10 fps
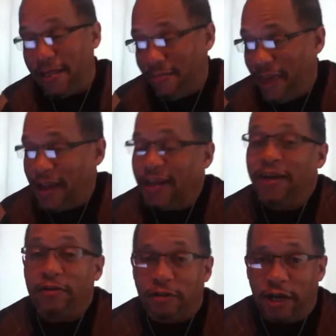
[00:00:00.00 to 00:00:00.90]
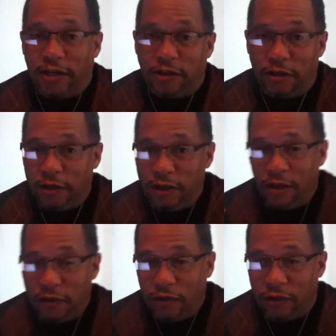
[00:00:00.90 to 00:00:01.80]
At that intersection,
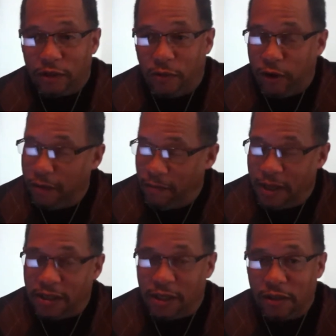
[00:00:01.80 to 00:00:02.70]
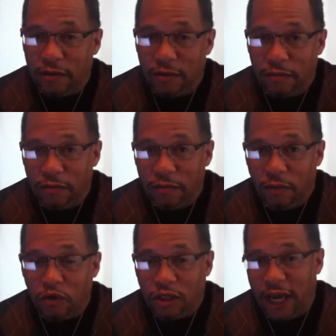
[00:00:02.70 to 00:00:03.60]
which is pretty busy
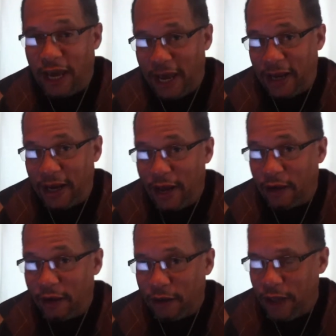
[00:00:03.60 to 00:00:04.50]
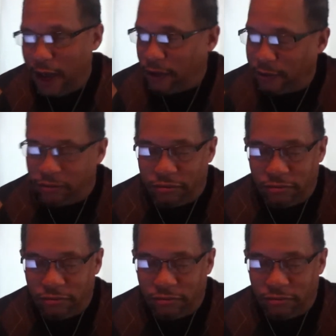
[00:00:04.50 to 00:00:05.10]
most day and night, that's